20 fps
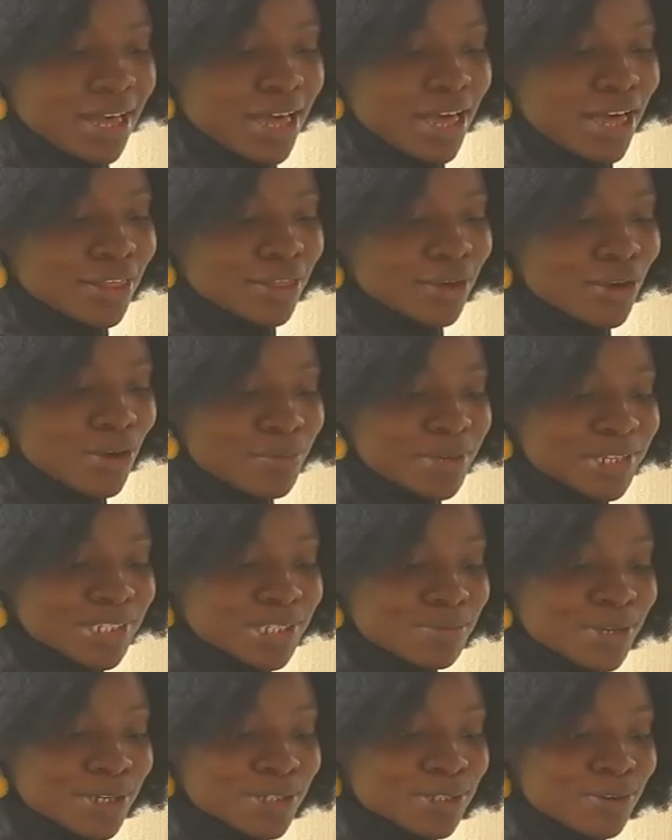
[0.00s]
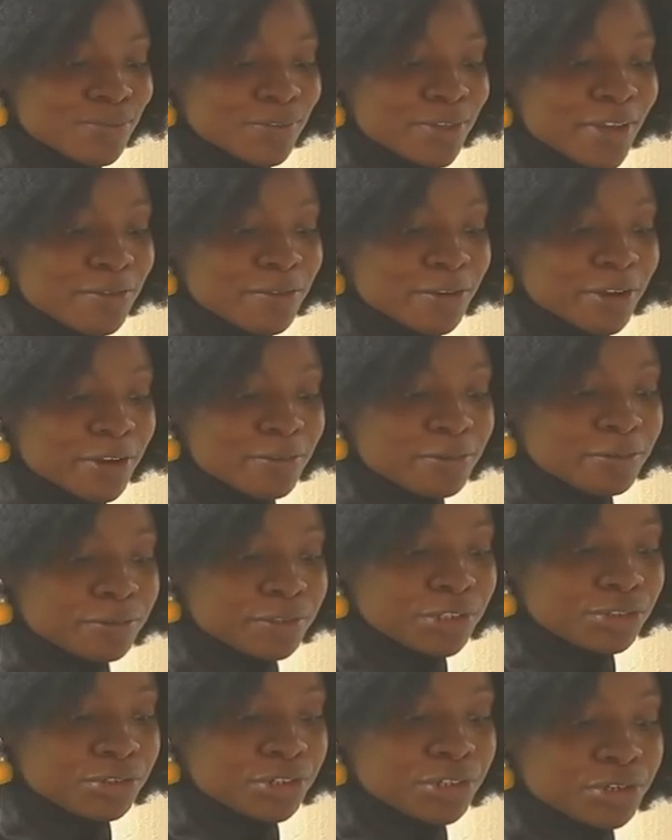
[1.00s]
The commencement of the Africa Free
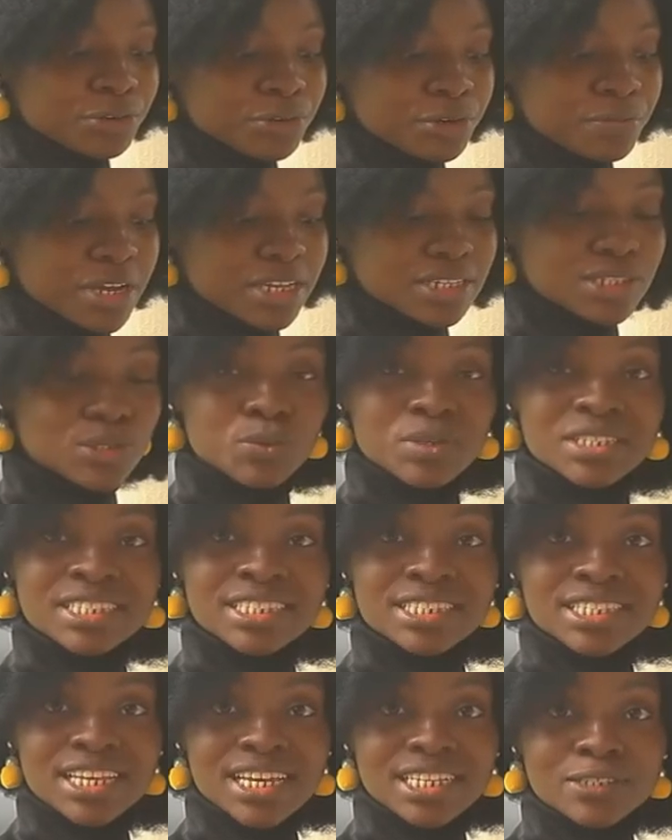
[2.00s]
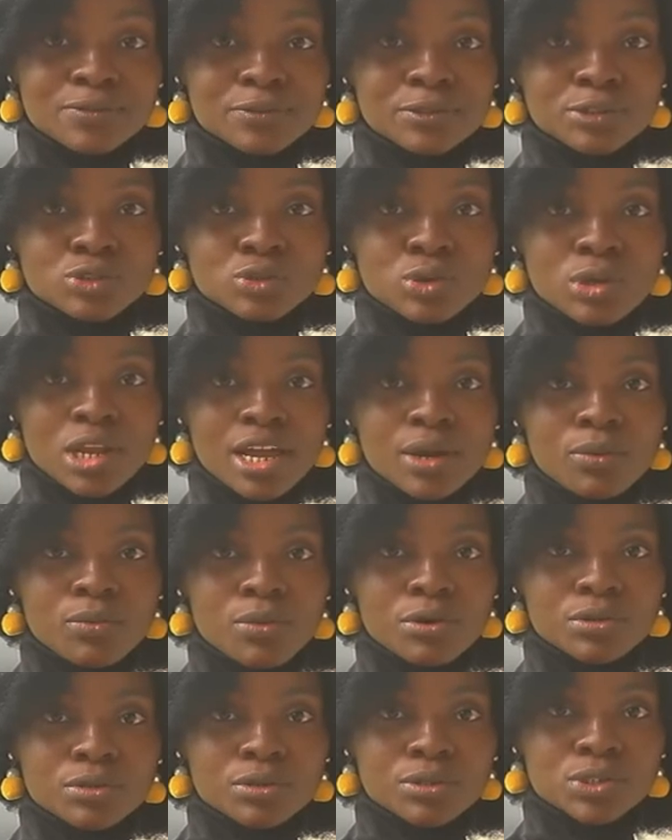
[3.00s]
Trade Agreement was set for July 1,
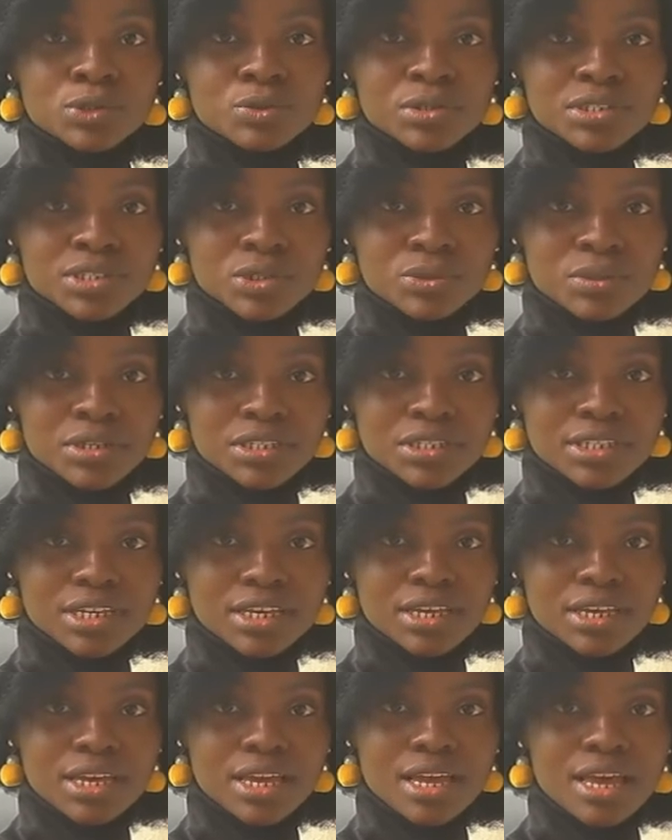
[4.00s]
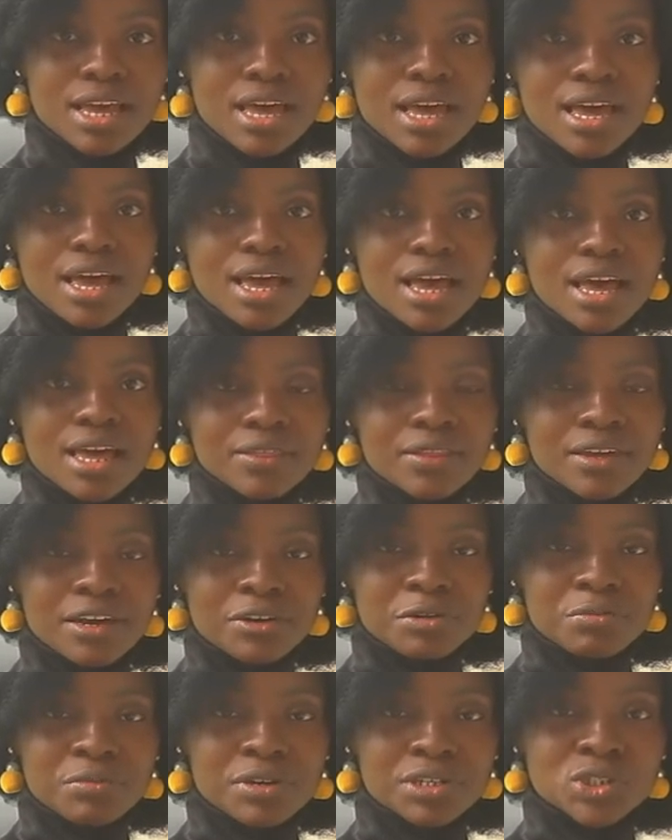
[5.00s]
2020. The
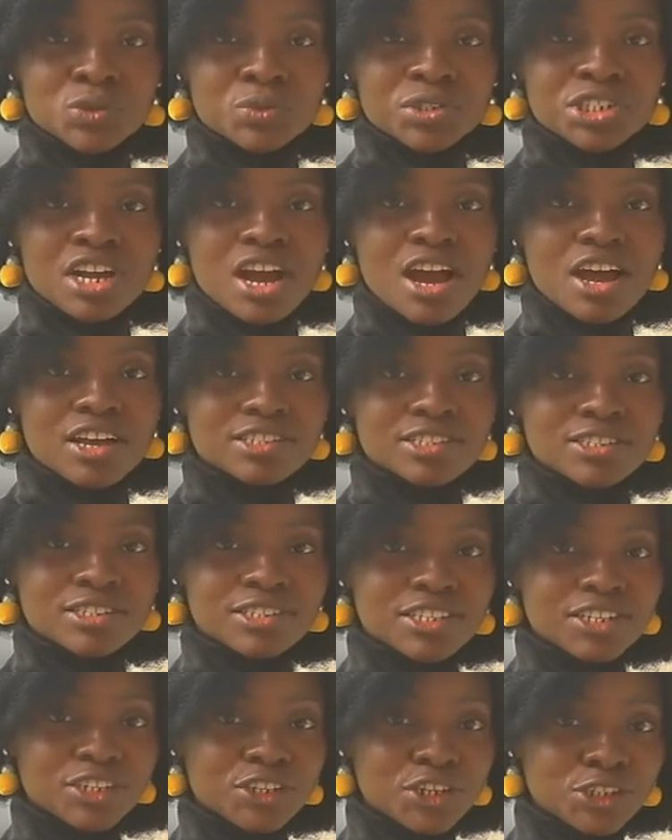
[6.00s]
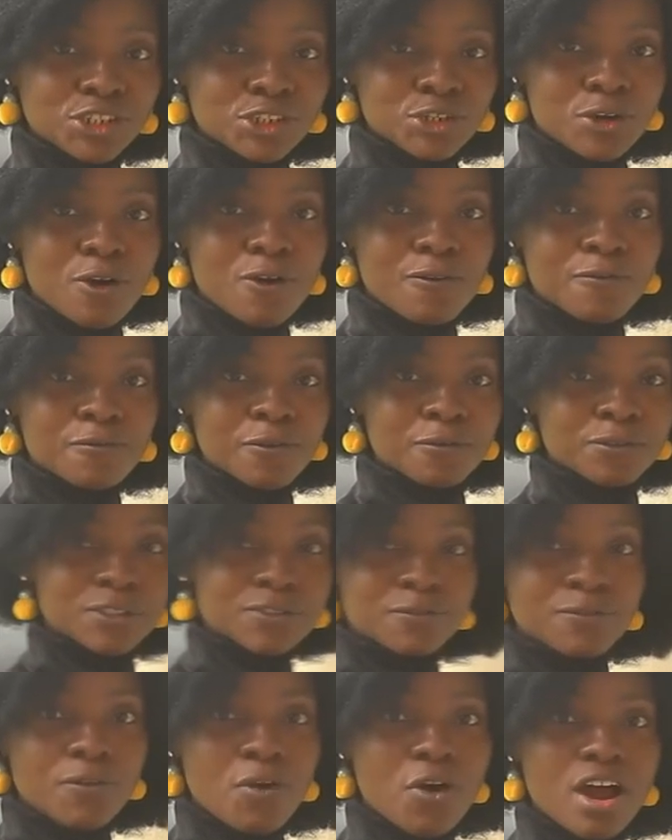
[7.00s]
agreement, which has the signature of
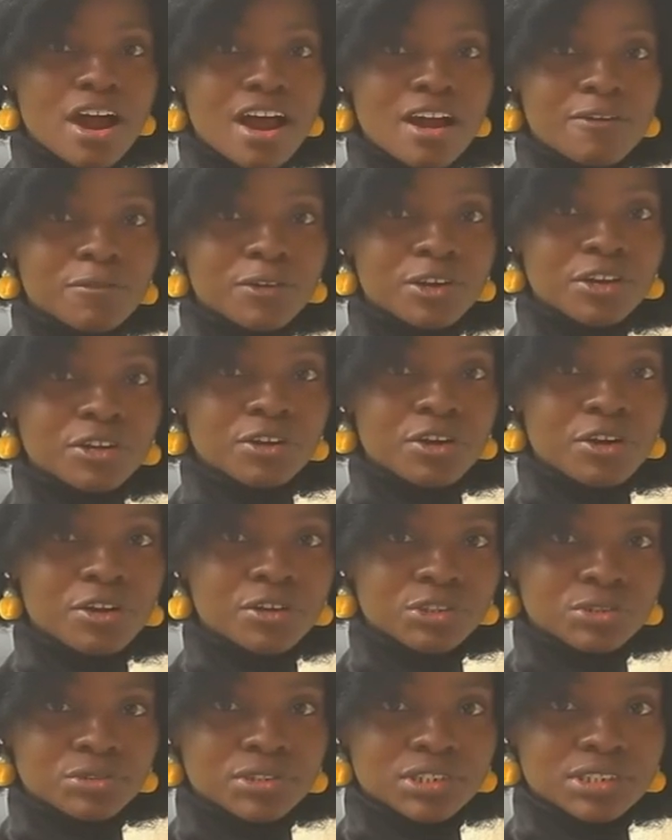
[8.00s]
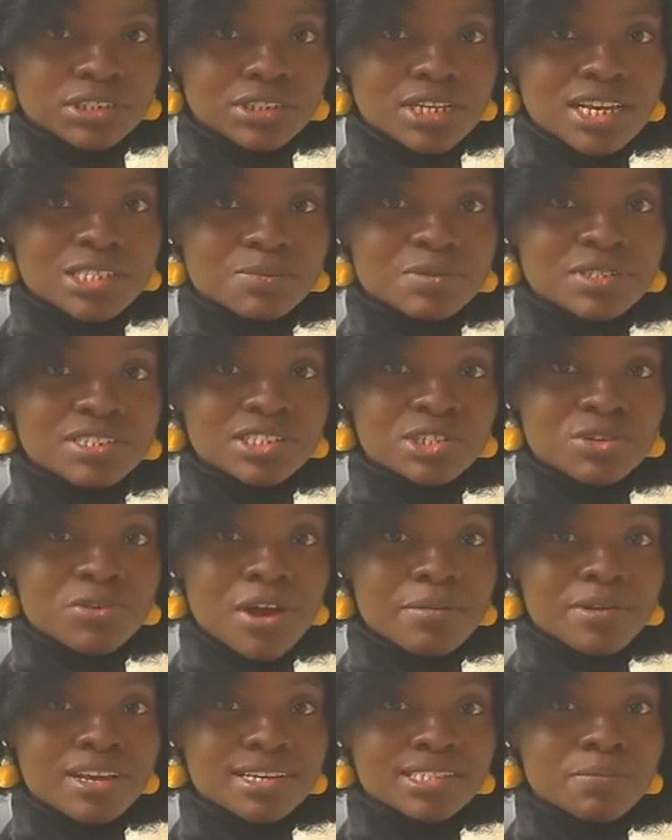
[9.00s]
54 African countries, has been
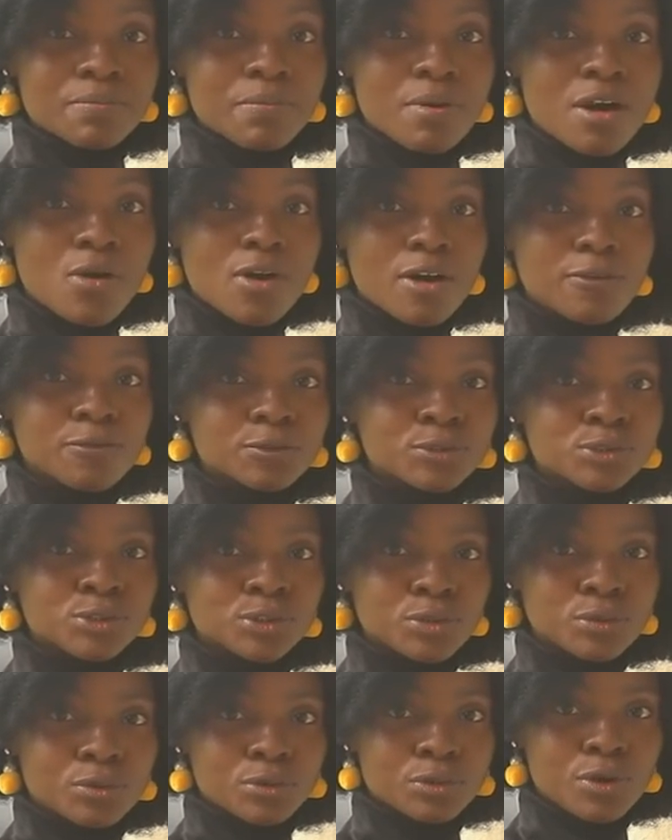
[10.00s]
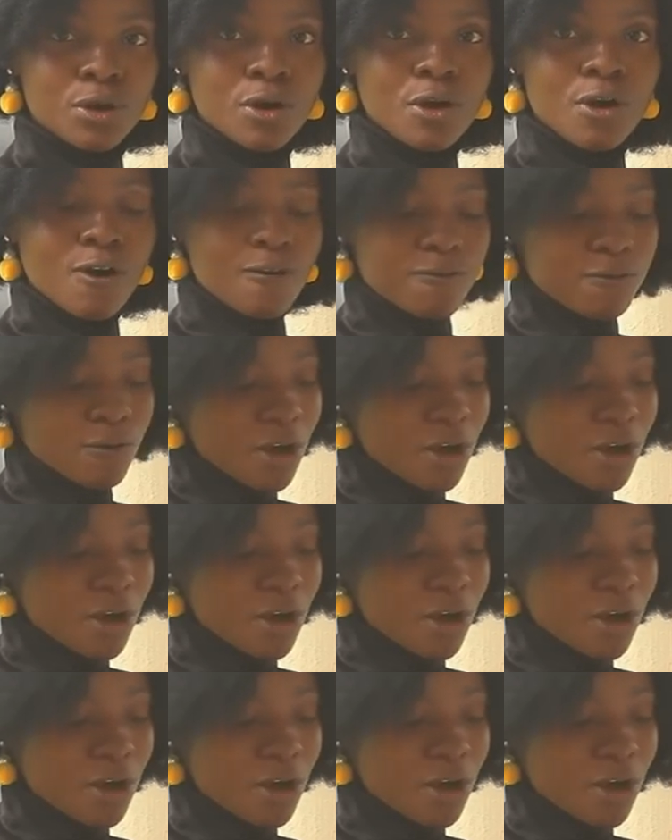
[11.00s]
described as a powerful tool for